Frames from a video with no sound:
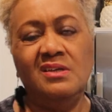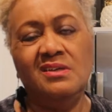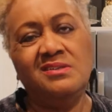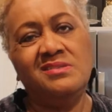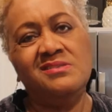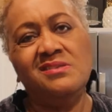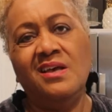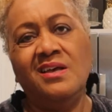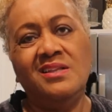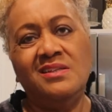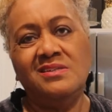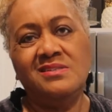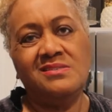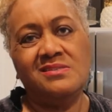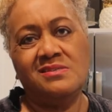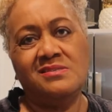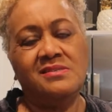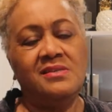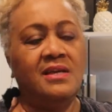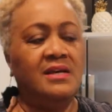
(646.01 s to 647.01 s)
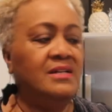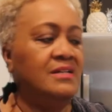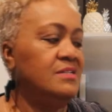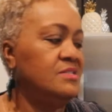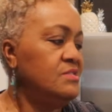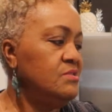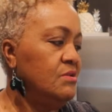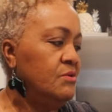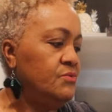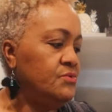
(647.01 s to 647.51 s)
a salad is a salad,
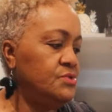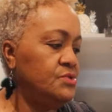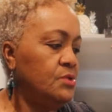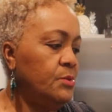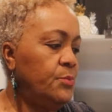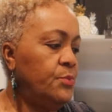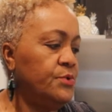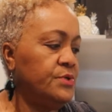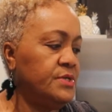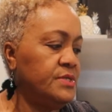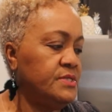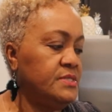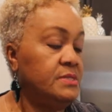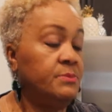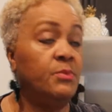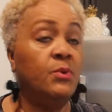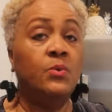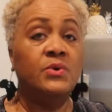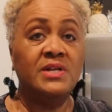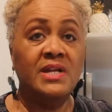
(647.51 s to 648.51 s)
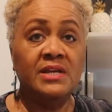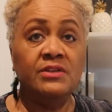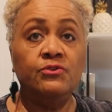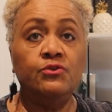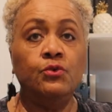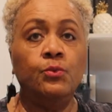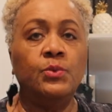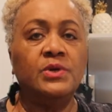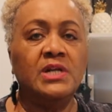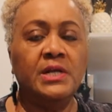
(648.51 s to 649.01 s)
so there's no point in you see. But what I
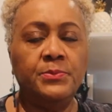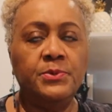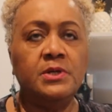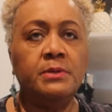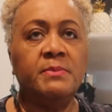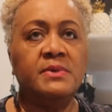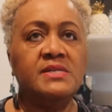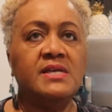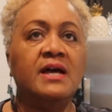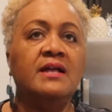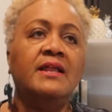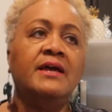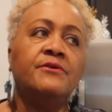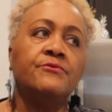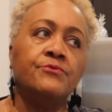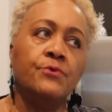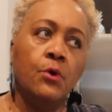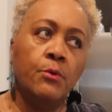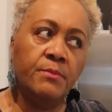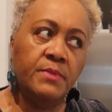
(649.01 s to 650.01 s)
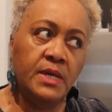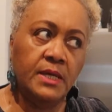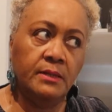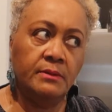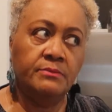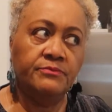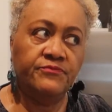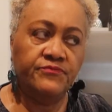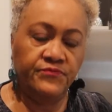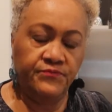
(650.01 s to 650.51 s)
put in I like
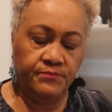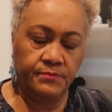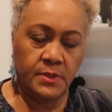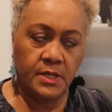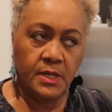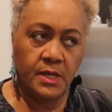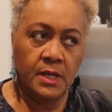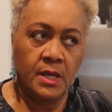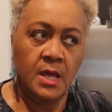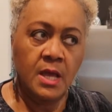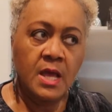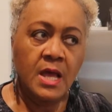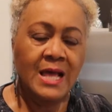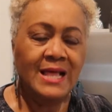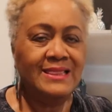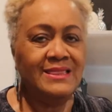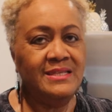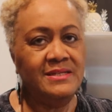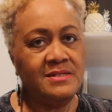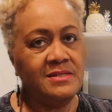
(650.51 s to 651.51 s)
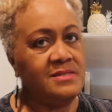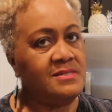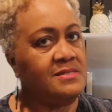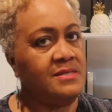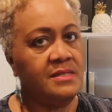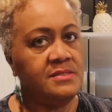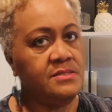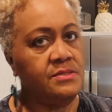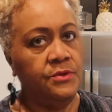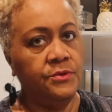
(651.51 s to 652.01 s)
romaine lettuce.
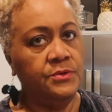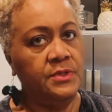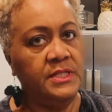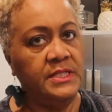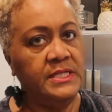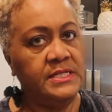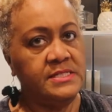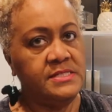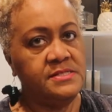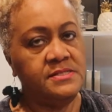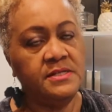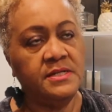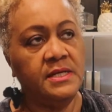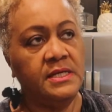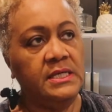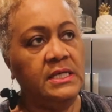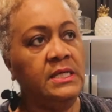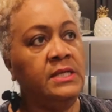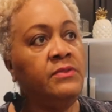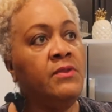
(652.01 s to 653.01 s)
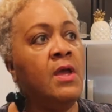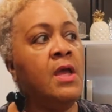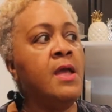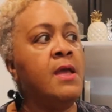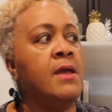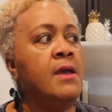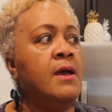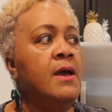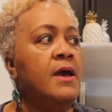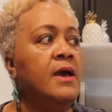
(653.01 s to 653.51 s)
That's the only lettuce that I eat.
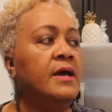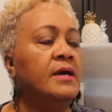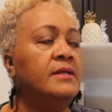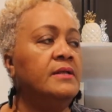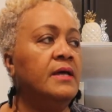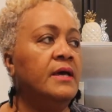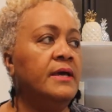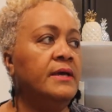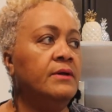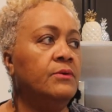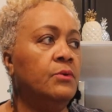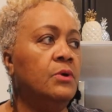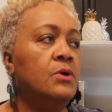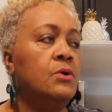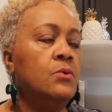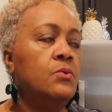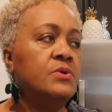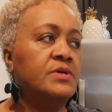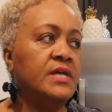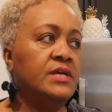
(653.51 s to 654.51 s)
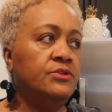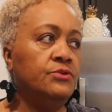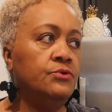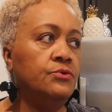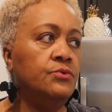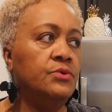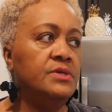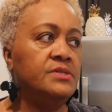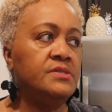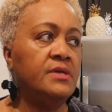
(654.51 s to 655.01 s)
And what I
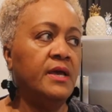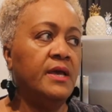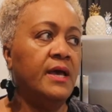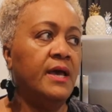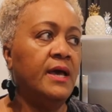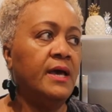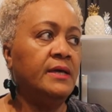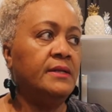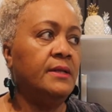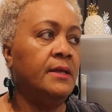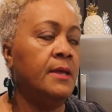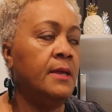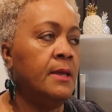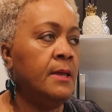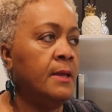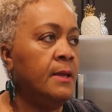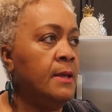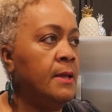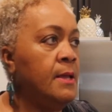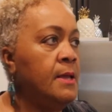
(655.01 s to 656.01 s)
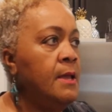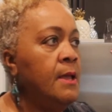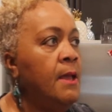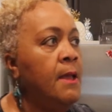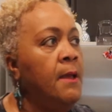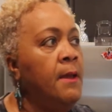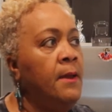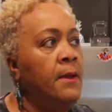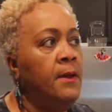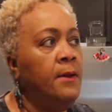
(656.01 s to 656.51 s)
do is I add
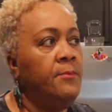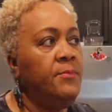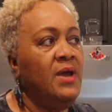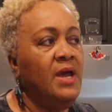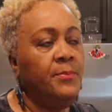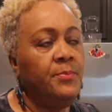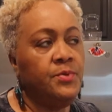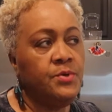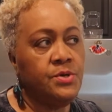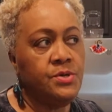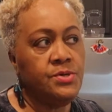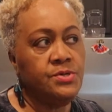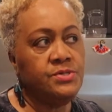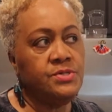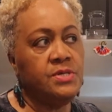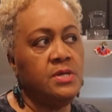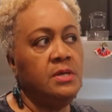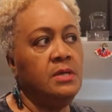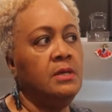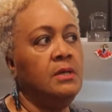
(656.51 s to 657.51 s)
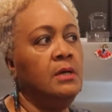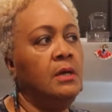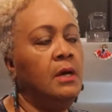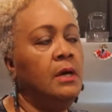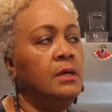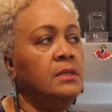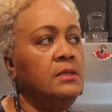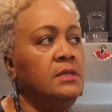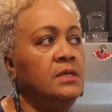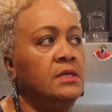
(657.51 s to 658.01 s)
peppers,
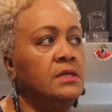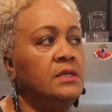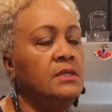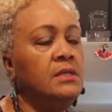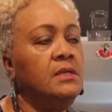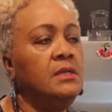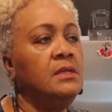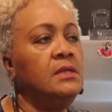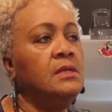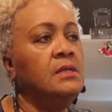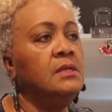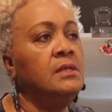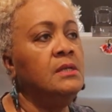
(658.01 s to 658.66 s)
onion,